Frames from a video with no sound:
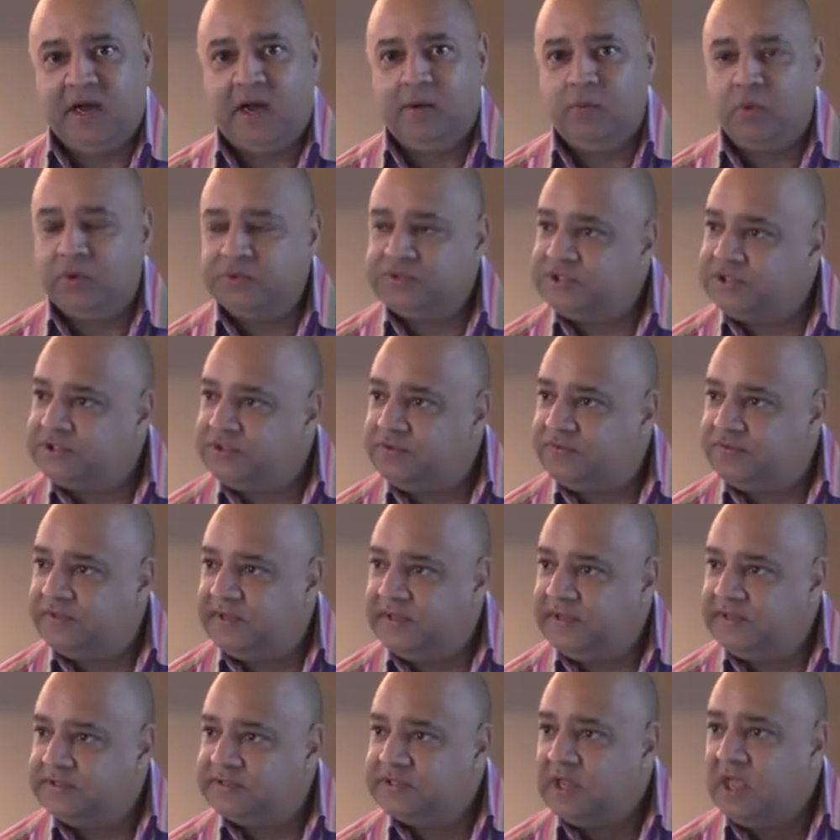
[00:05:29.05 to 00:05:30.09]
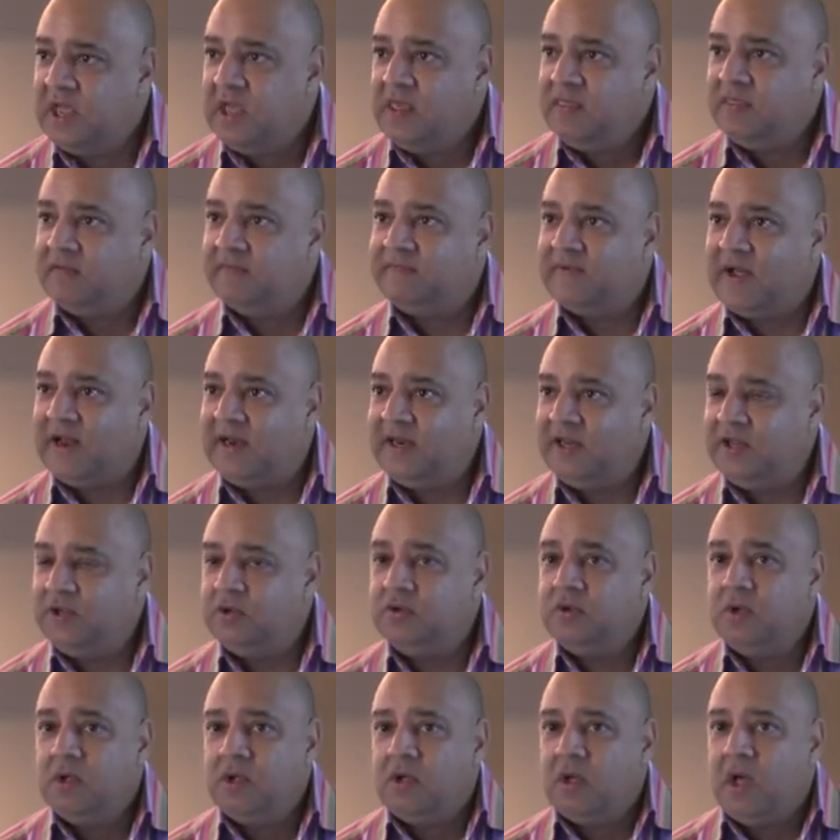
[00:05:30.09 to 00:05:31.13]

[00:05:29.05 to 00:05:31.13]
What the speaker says: I want to do things that value.